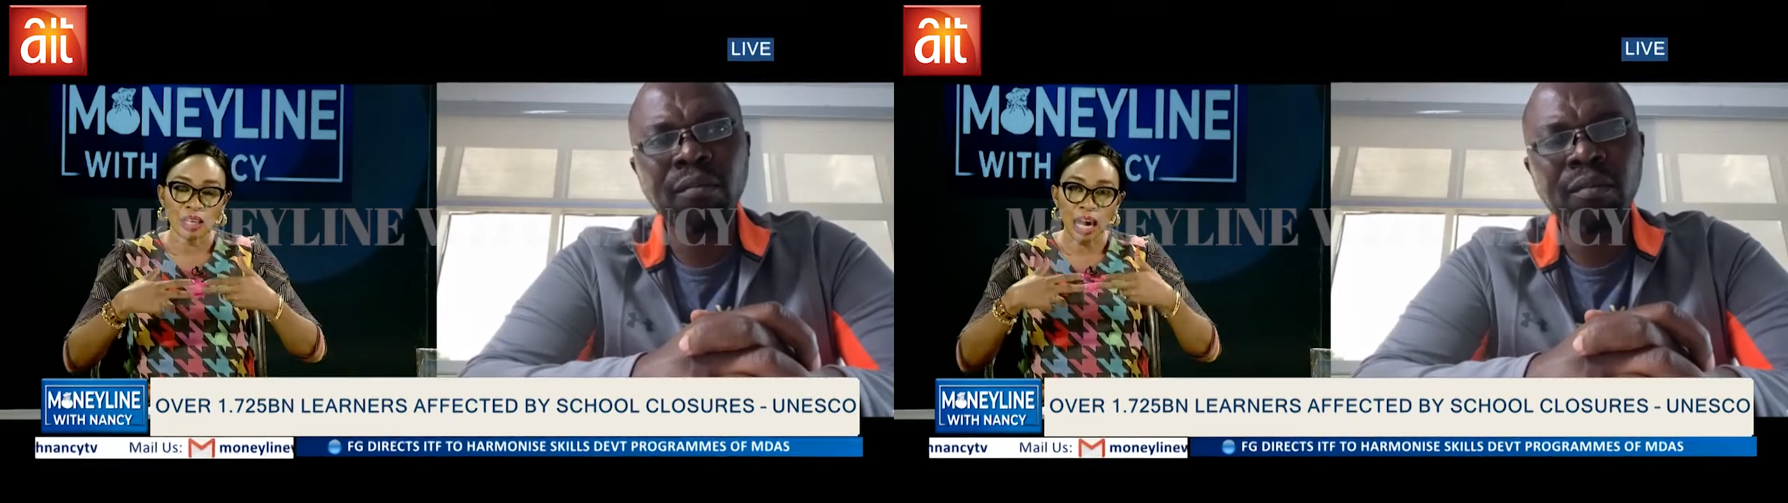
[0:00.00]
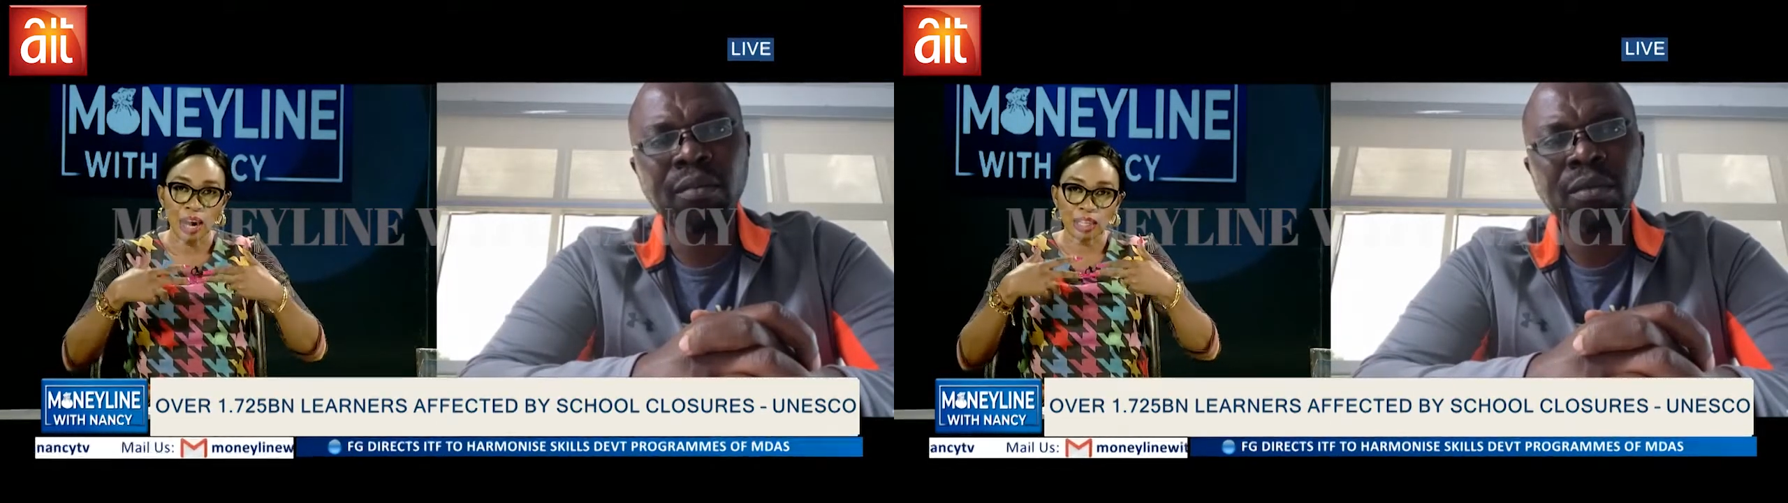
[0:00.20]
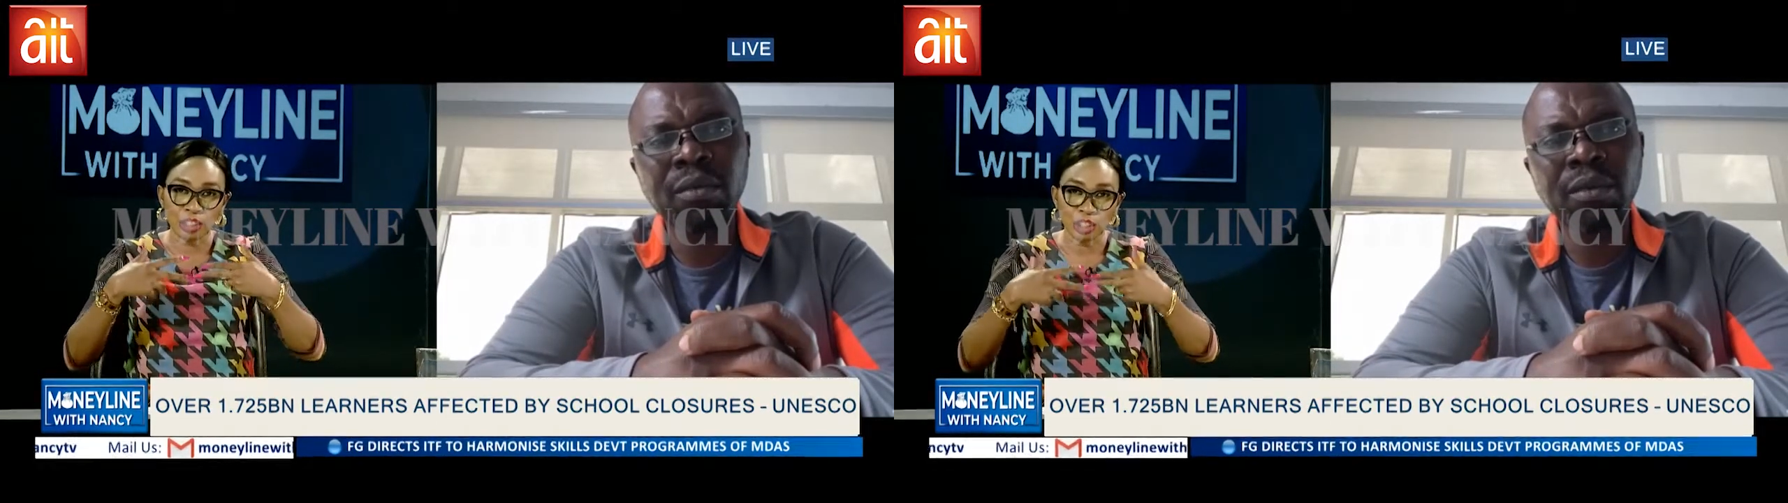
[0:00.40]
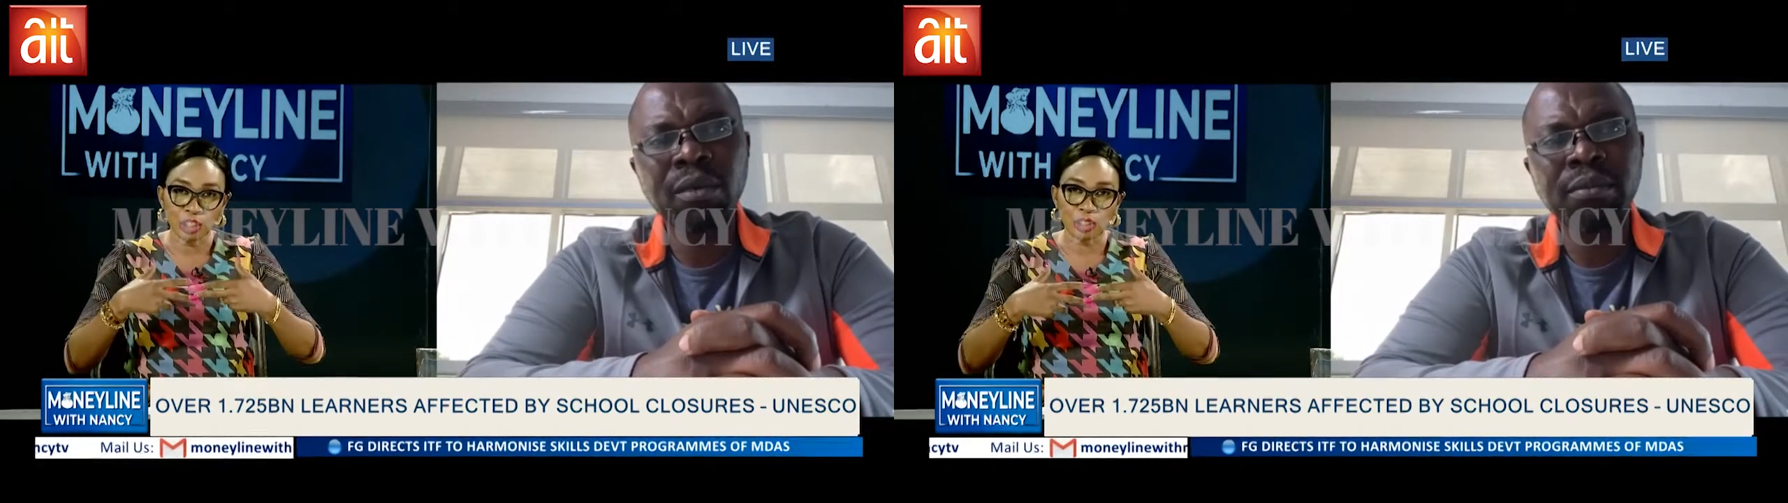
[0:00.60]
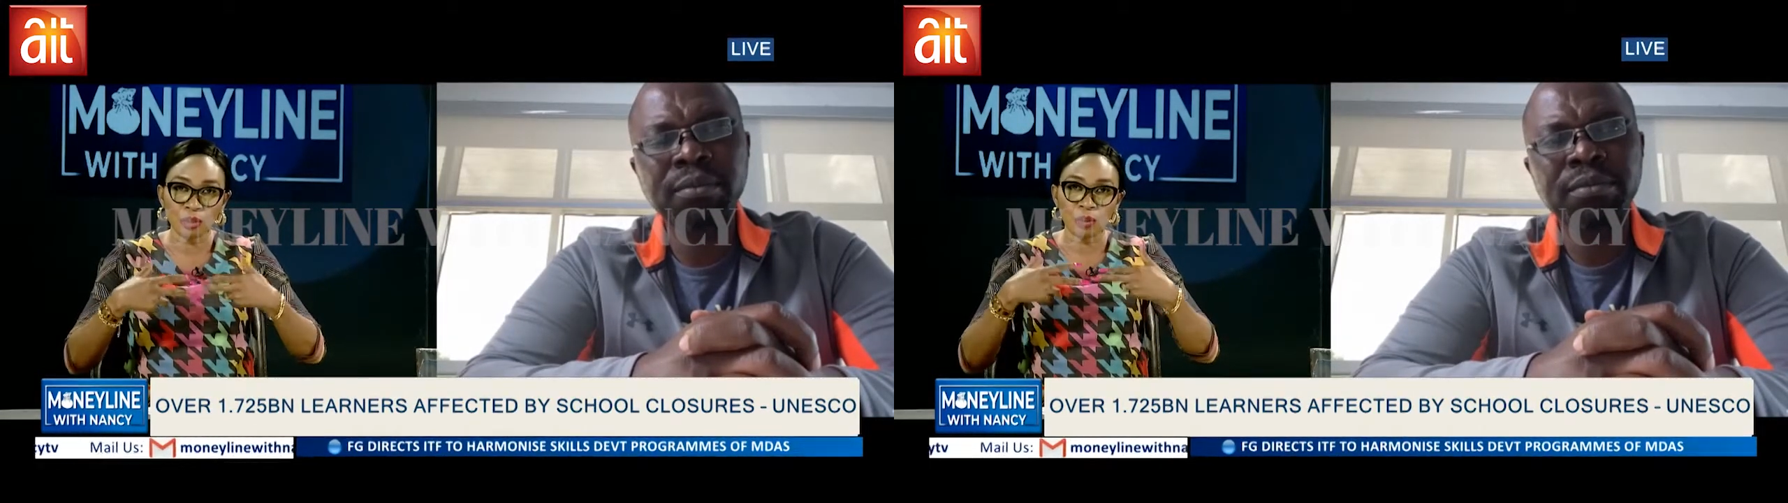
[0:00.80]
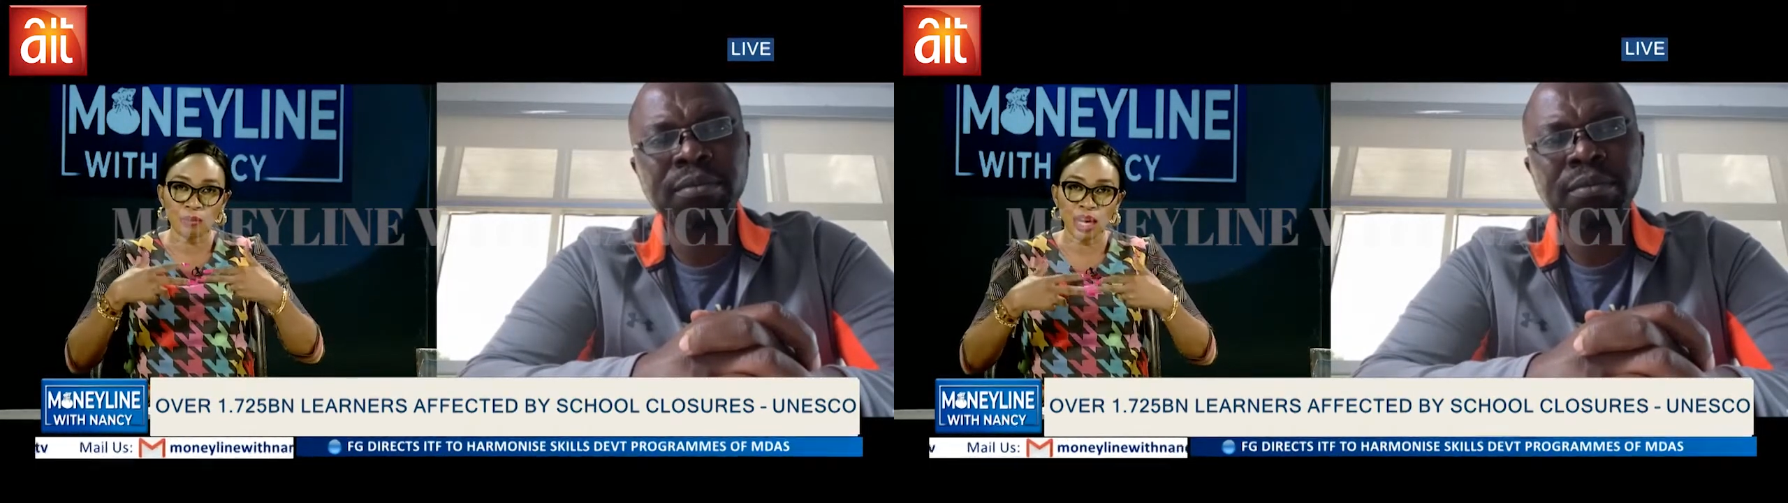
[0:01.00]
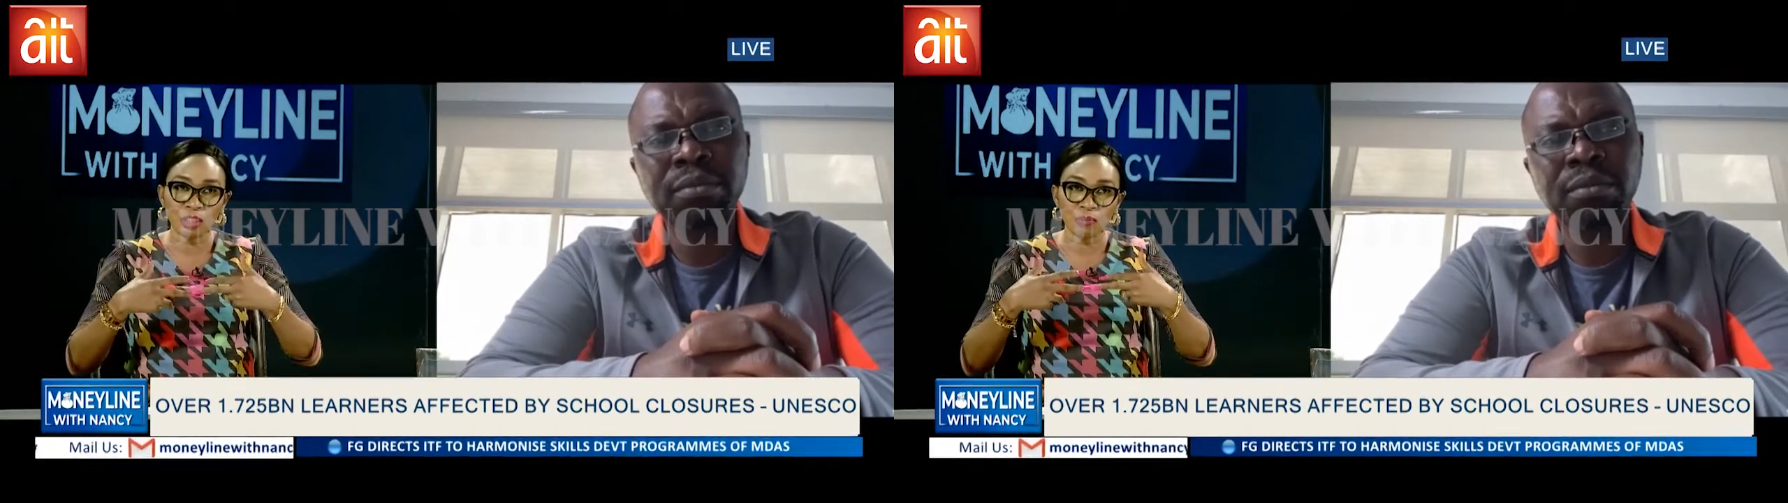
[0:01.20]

our digital mat